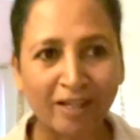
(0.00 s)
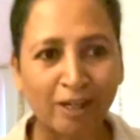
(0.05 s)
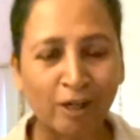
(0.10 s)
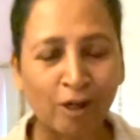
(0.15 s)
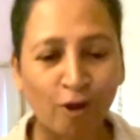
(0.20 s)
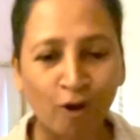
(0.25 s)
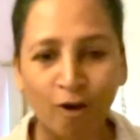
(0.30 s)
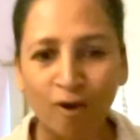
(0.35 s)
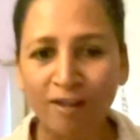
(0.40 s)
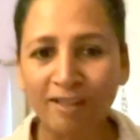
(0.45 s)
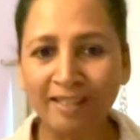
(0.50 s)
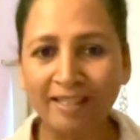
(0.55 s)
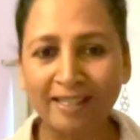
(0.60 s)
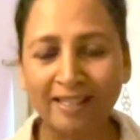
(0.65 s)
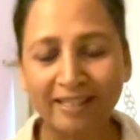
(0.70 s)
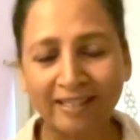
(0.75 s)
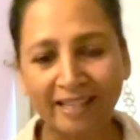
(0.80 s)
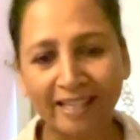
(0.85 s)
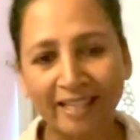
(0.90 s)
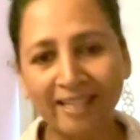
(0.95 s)
laws
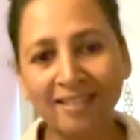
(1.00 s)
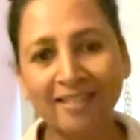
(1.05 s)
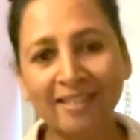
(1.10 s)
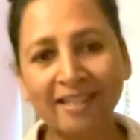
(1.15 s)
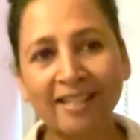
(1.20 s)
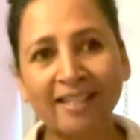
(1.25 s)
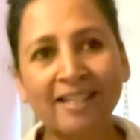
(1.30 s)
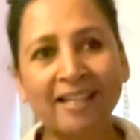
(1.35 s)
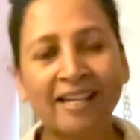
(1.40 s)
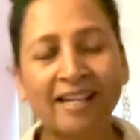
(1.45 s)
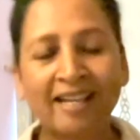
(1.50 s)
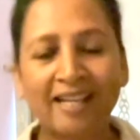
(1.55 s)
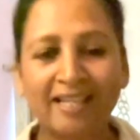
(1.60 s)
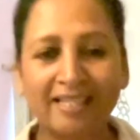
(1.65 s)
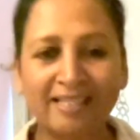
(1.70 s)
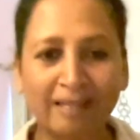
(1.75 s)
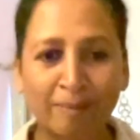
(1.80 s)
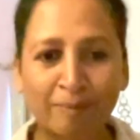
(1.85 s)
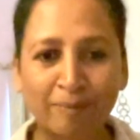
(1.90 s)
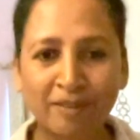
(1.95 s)
and things and
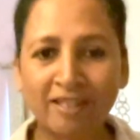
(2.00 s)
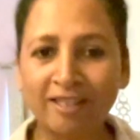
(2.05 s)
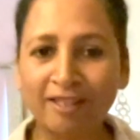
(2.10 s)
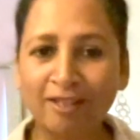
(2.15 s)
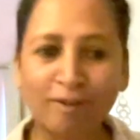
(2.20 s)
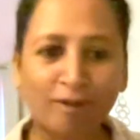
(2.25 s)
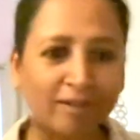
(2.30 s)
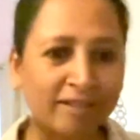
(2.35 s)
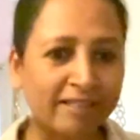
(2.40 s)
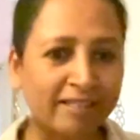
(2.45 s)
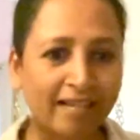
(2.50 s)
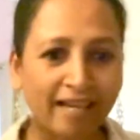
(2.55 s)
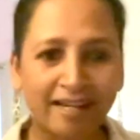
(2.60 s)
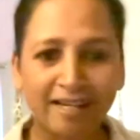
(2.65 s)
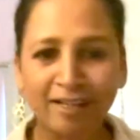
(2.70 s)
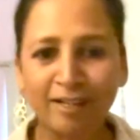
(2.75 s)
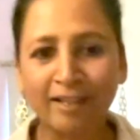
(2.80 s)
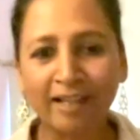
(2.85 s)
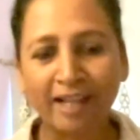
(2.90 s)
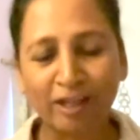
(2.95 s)
subsidies and all,
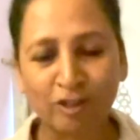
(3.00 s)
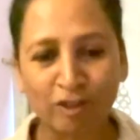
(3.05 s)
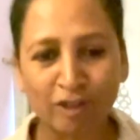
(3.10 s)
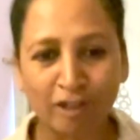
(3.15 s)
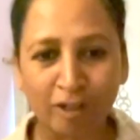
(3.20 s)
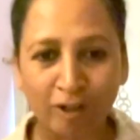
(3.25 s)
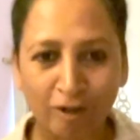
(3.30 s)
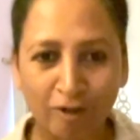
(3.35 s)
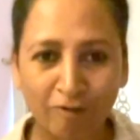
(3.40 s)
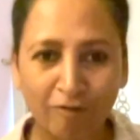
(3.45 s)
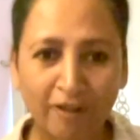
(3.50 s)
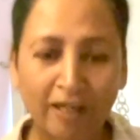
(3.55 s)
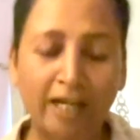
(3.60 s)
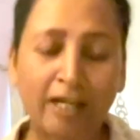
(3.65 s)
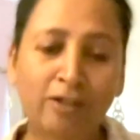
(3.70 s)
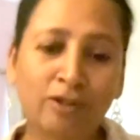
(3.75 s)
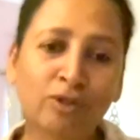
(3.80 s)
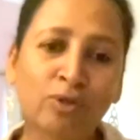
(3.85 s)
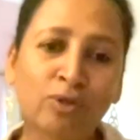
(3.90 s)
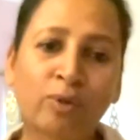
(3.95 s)
that is actually not
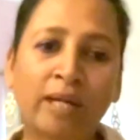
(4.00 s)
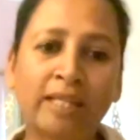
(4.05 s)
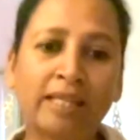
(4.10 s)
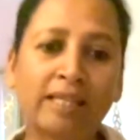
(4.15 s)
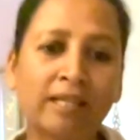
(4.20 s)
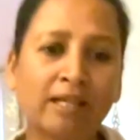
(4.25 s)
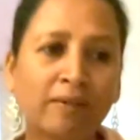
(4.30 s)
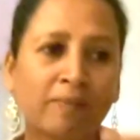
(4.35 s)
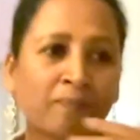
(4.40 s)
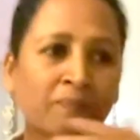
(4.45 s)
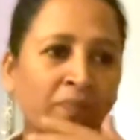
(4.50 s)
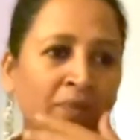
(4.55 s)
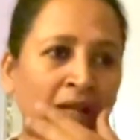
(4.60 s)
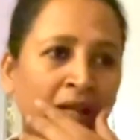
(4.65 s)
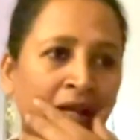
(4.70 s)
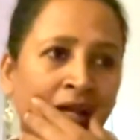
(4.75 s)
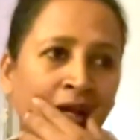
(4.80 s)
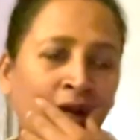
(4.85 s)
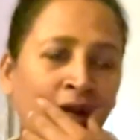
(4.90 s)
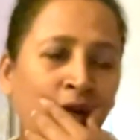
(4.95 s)
fair. So I think
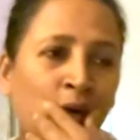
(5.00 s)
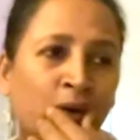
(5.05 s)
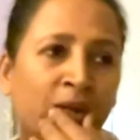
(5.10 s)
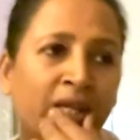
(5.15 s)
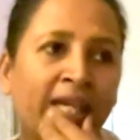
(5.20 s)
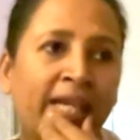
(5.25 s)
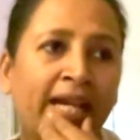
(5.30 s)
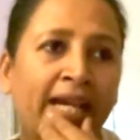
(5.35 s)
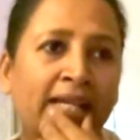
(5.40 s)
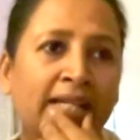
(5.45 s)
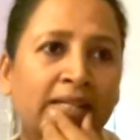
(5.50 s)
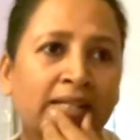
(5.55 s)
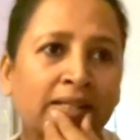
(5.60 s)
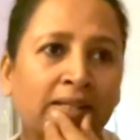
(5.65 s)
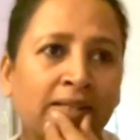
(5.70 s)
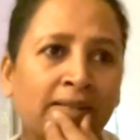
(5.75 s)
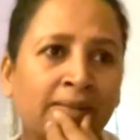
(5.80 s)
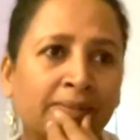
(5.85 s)
looking at